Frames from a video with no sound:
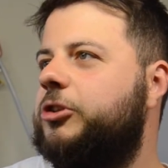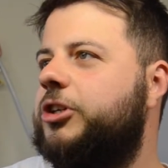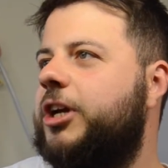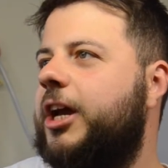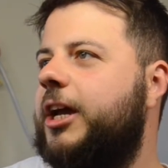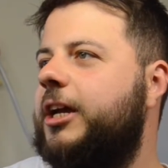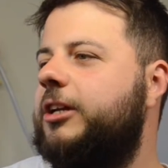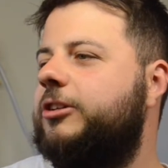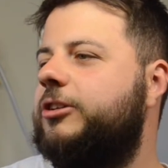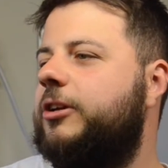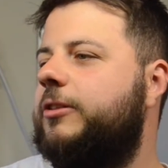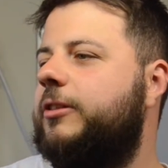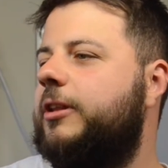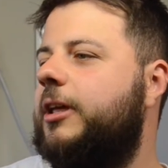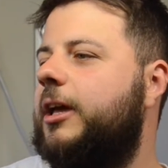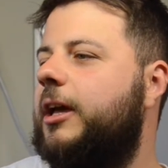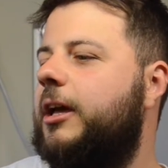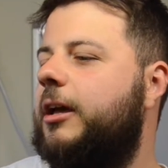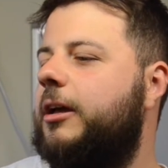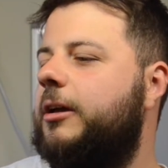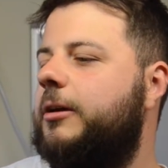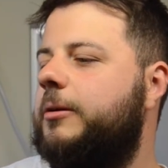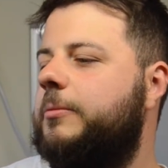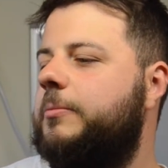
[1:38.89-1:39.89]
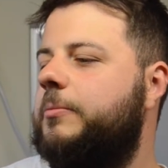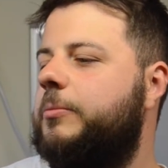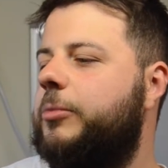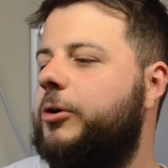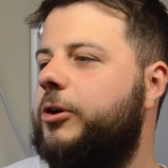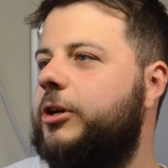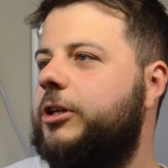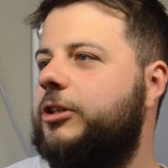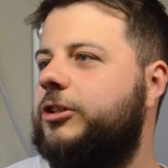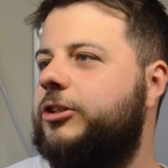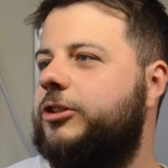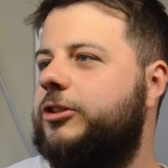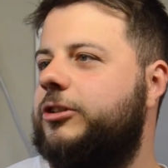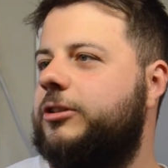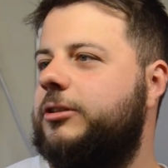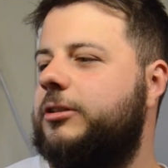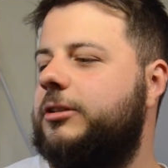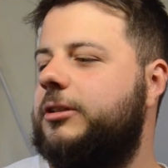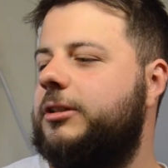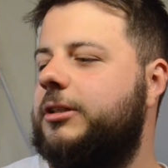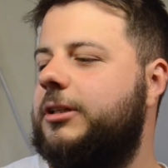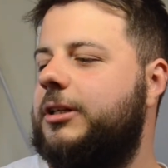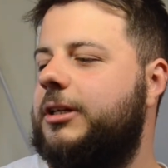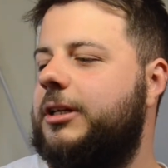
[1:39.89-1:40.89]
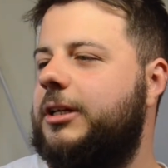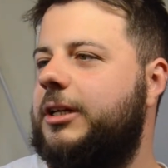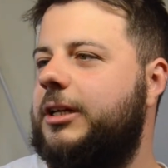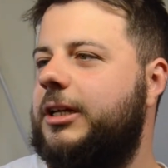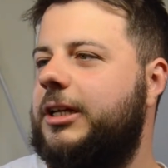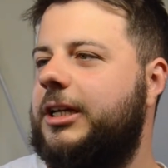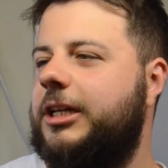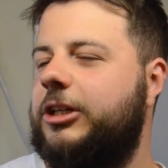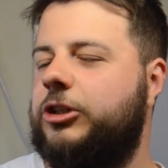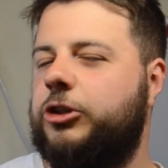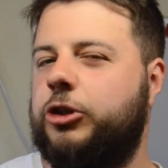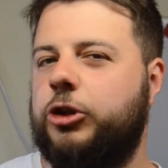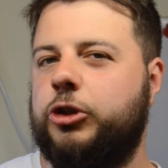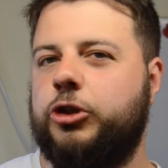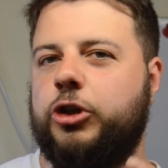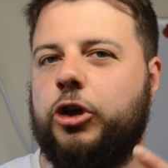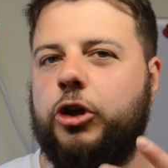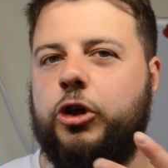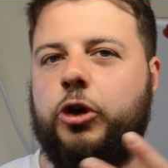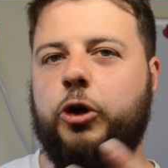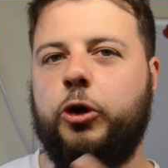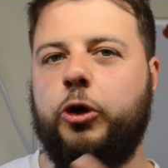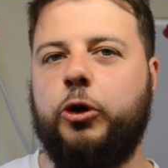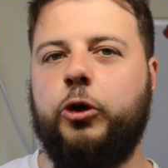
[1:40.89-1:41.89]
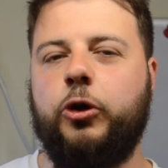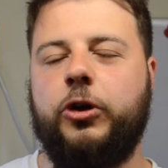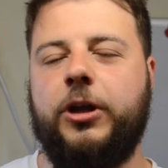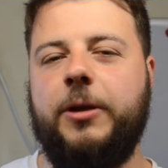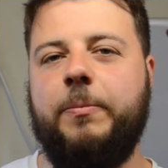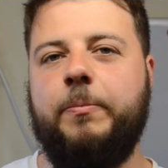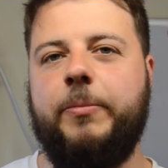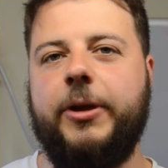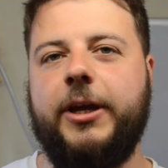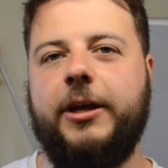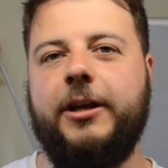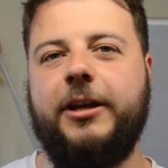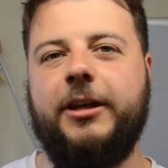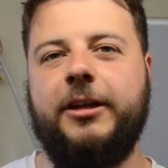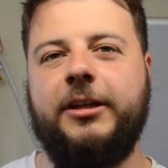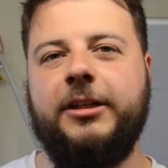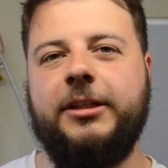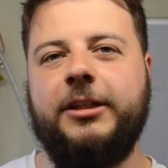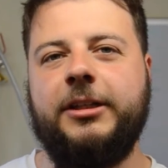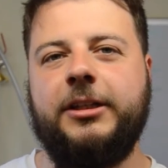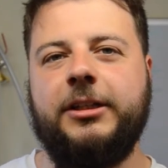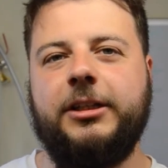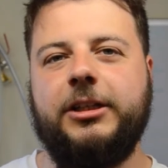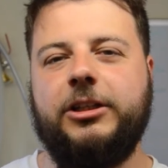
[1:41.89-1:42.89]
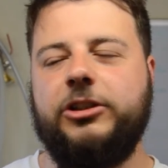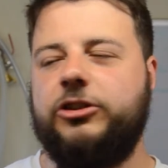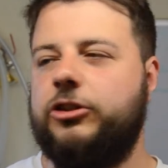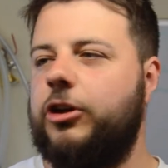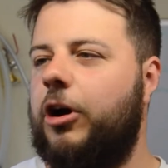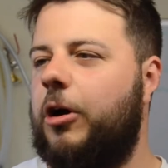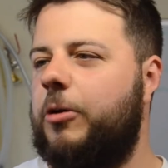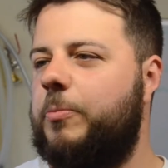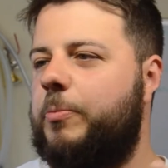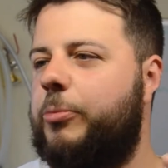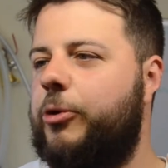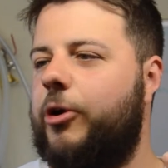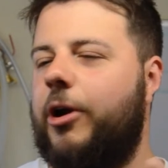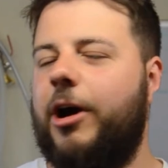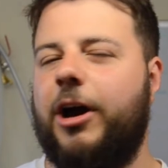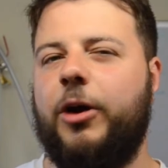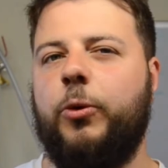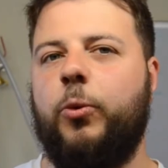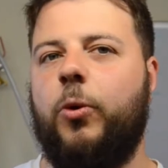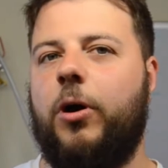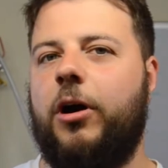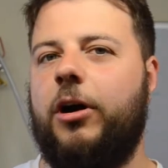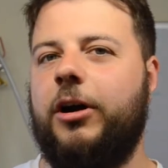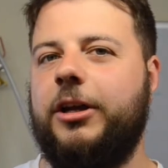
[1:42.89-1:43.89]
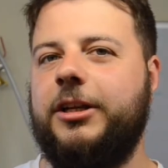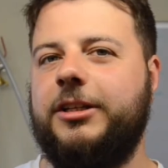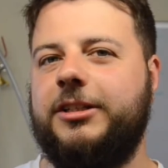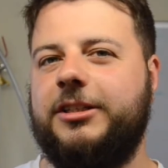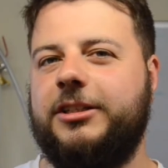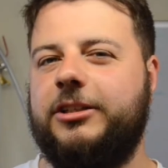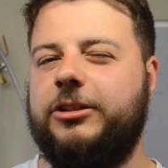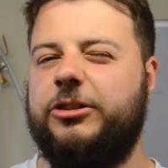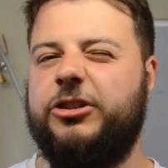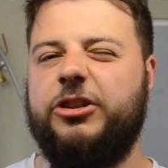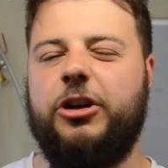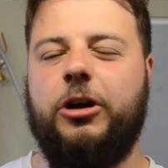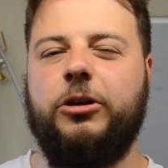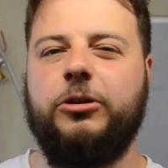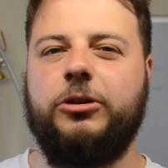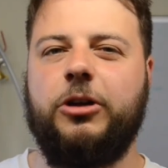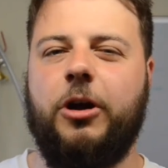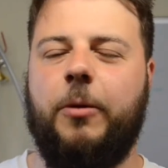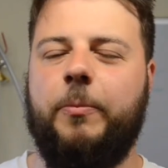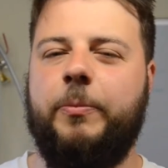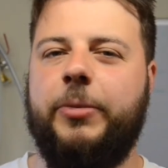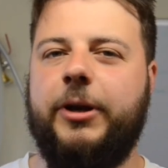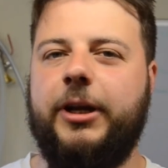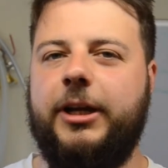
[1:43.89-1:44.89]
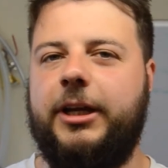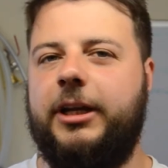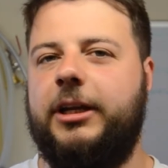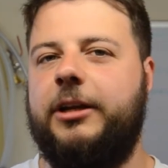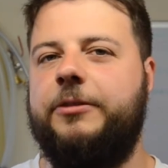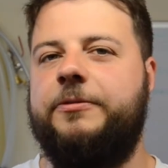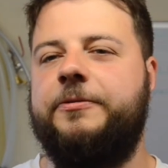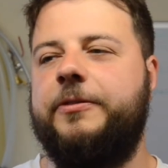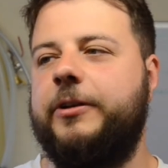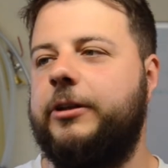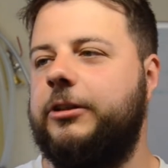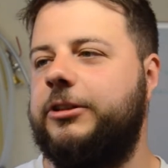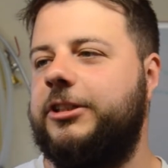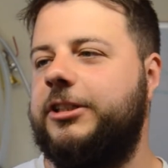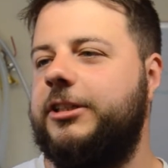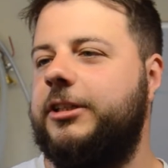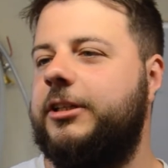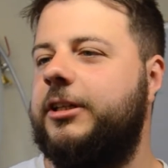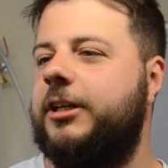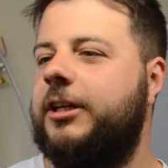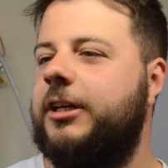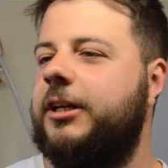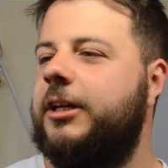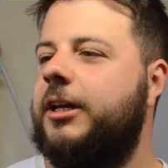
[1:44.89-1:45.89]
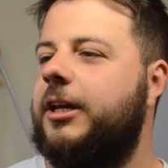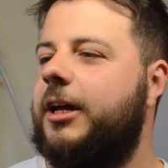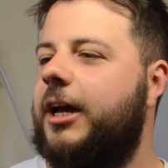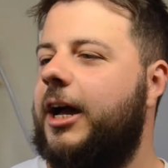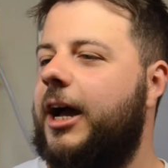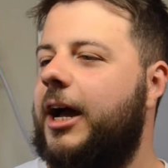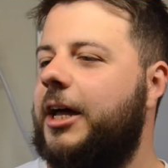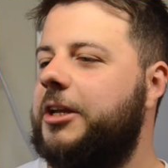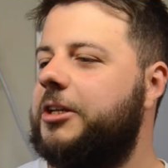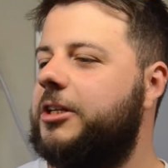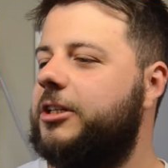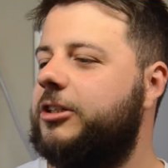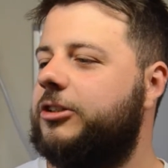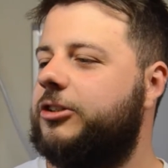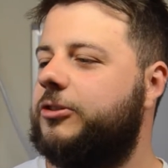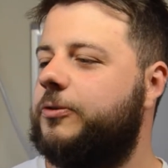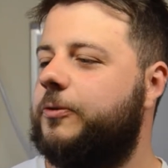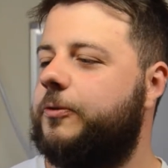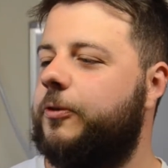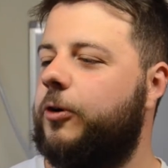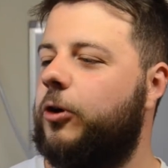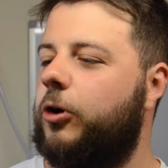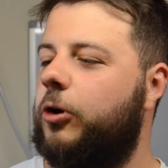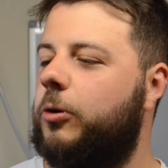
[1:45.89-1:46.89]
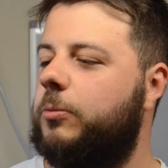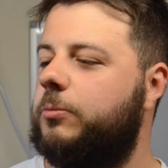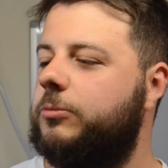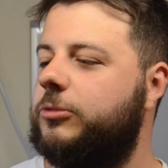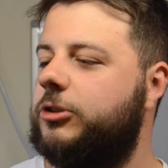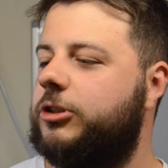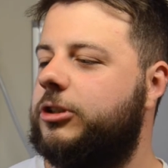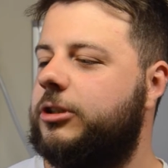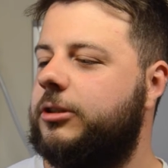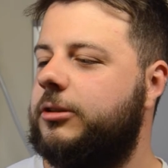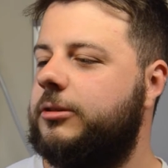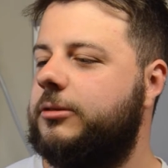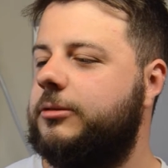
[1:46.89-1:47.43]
haze on there, but it's just a good looking beer. It's not bright white, it's not completely filtered, and it's formed...